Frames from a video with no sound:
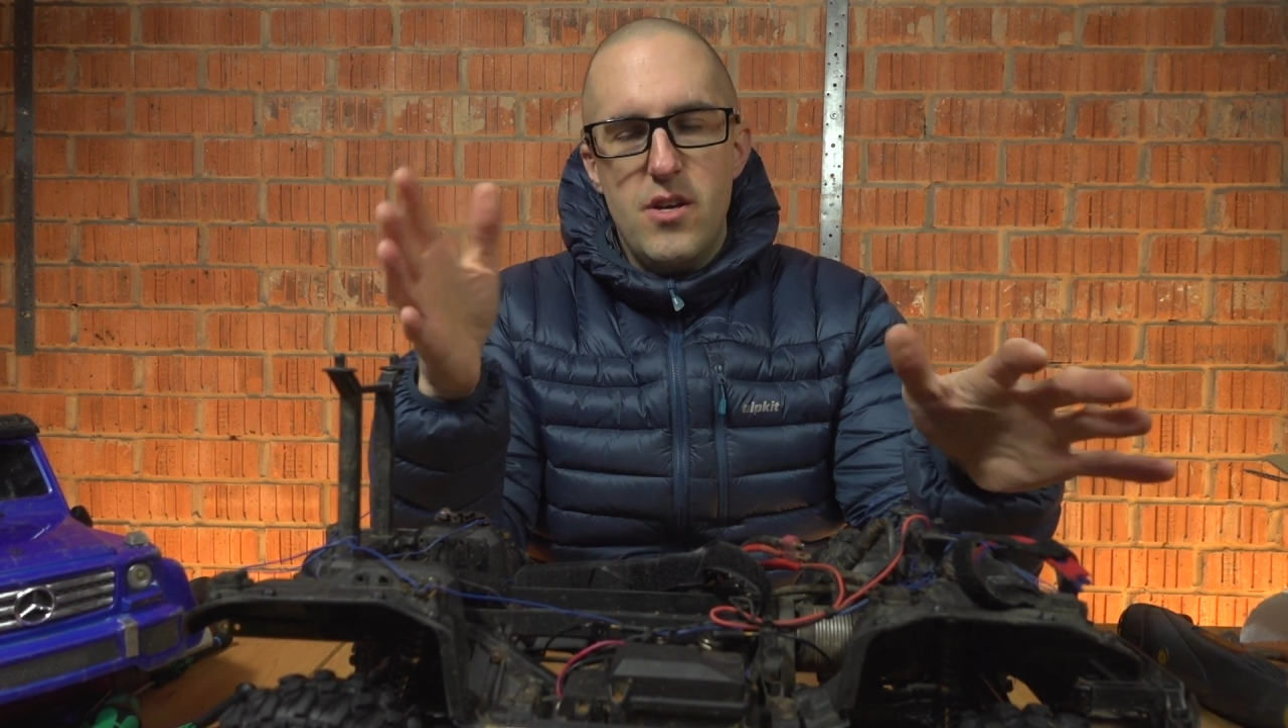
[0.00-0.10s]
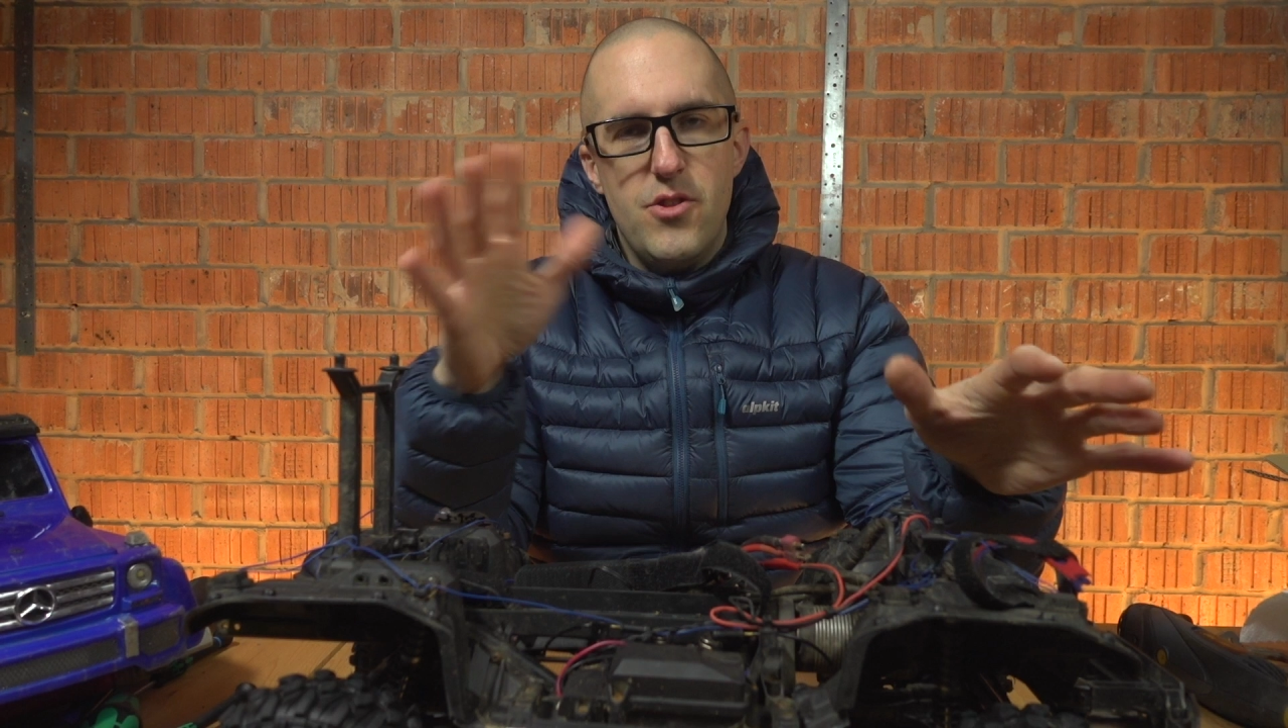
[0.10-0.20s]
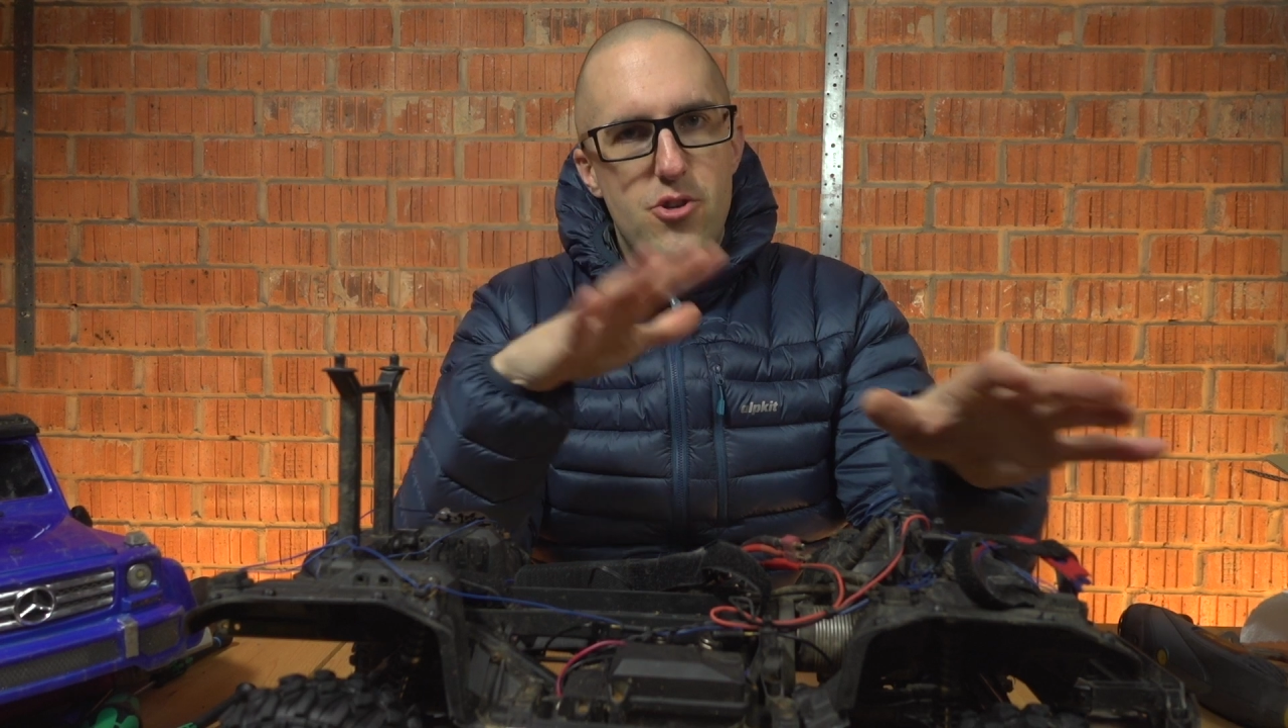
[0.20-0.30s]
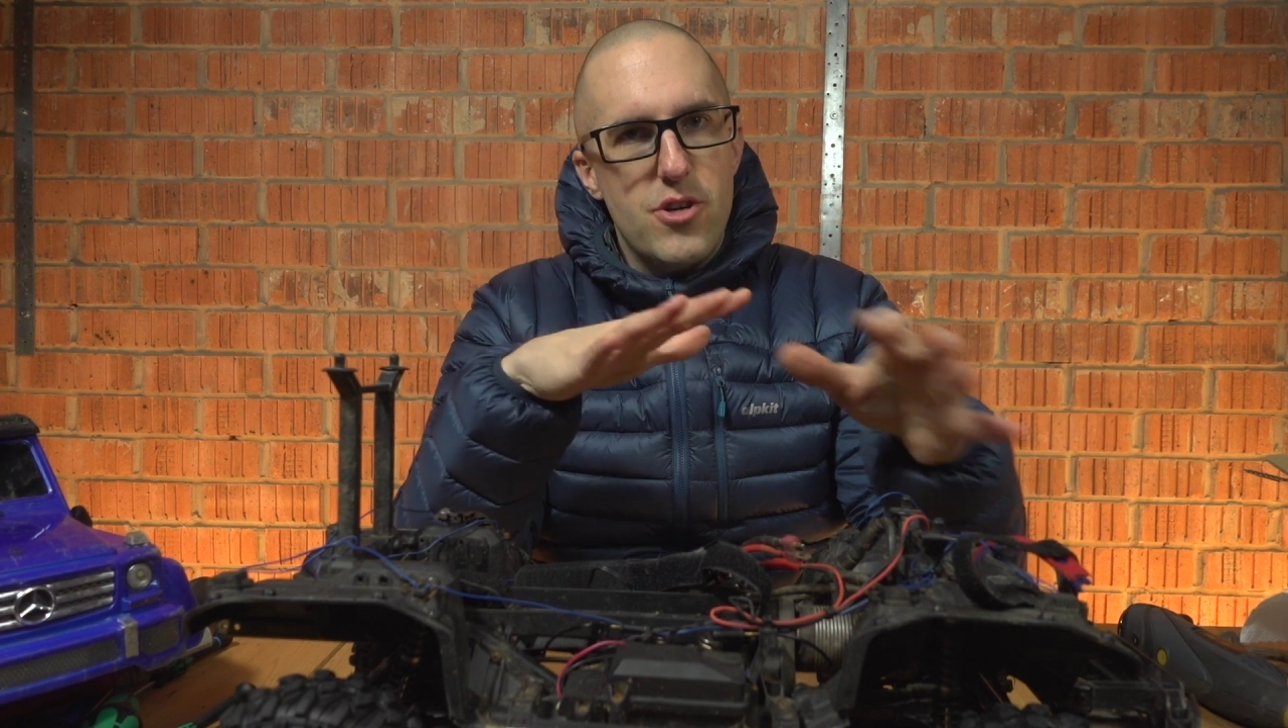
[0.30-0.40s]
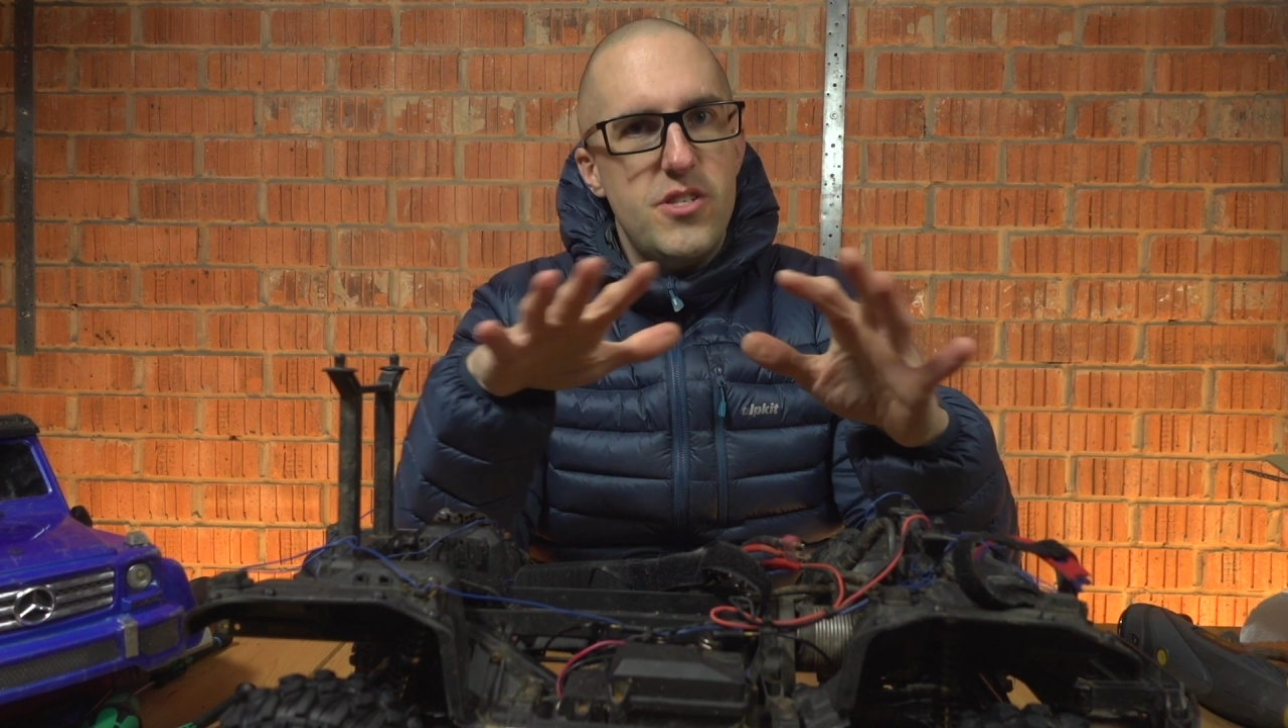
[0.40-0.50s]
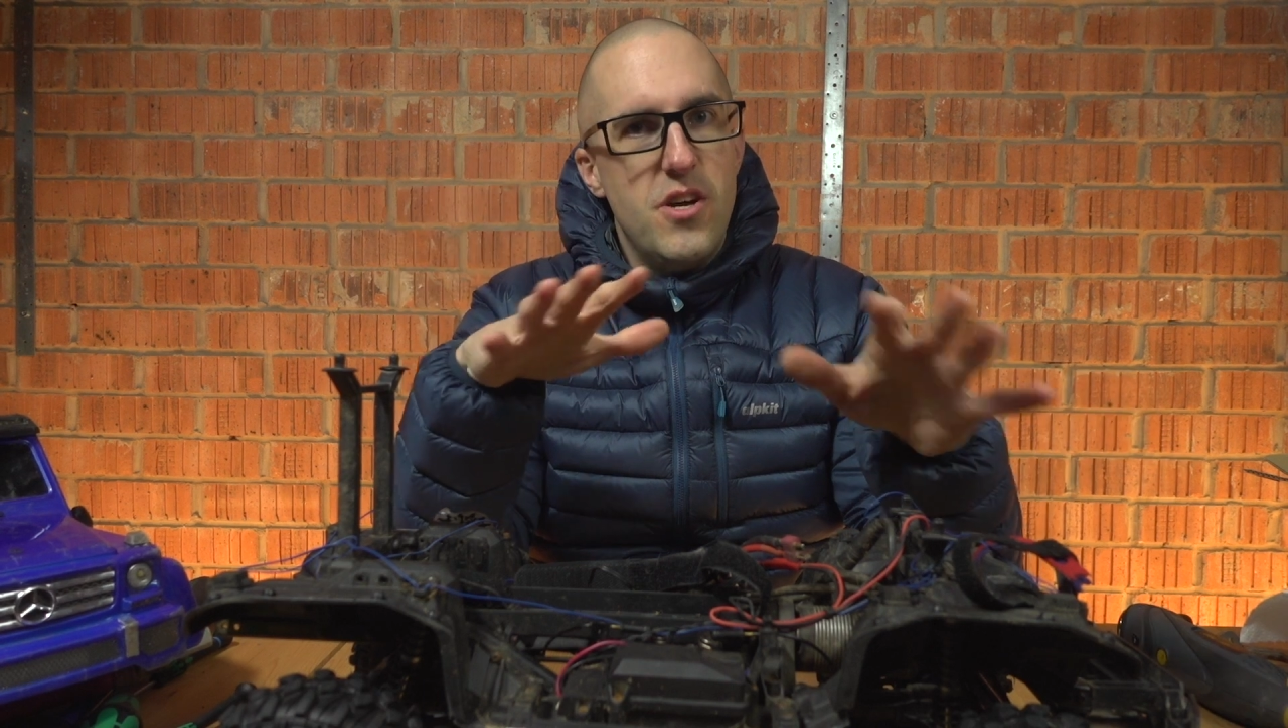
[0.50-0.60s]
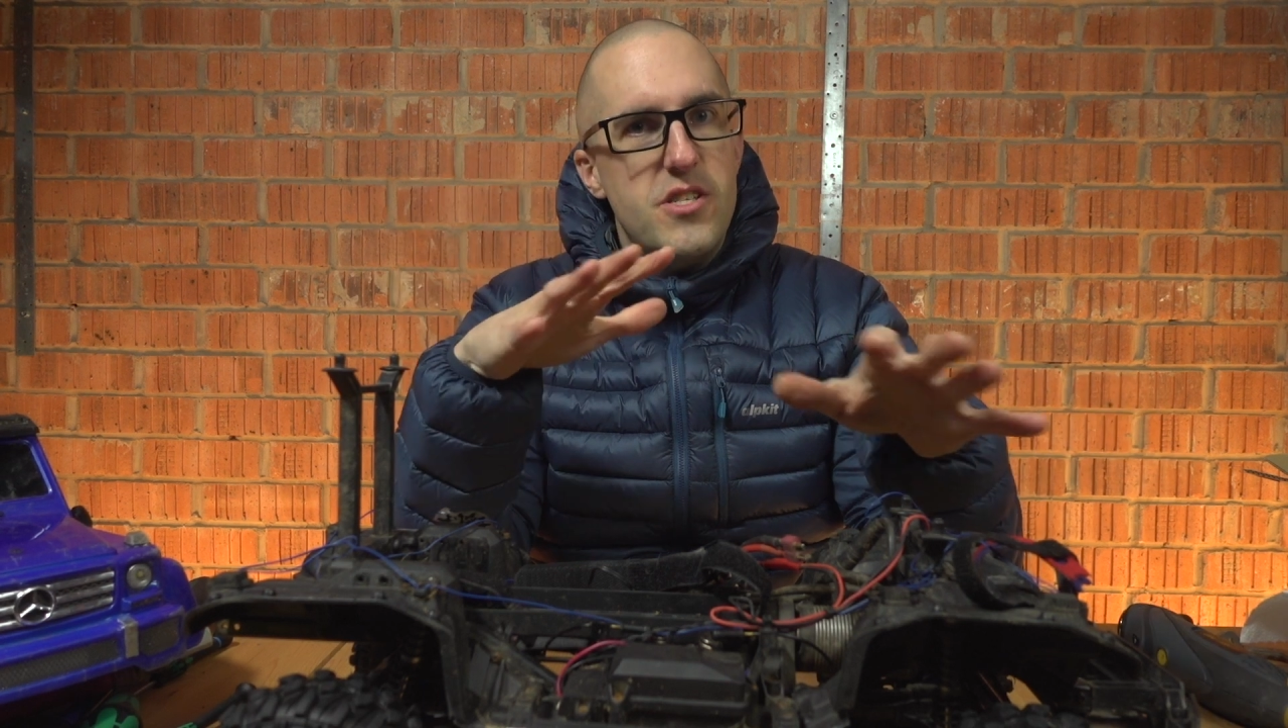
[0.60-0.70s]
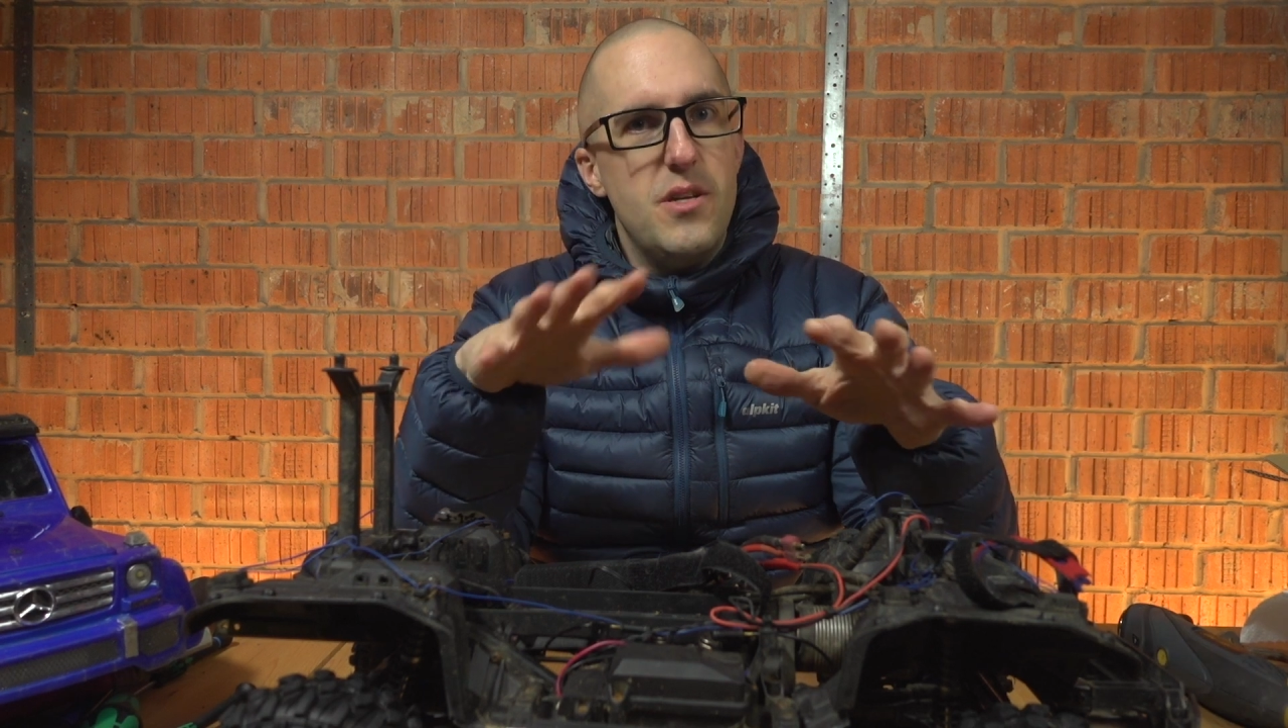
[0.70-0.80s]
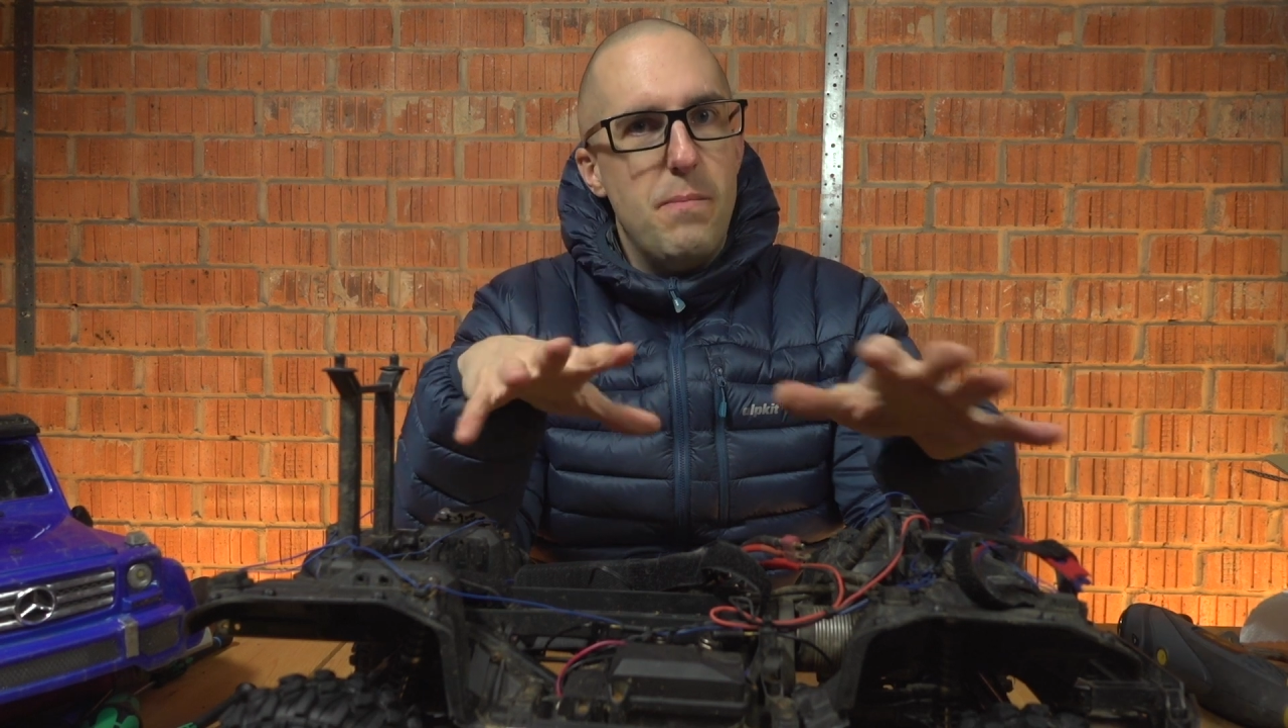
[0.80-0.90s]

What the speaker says: The truck's nice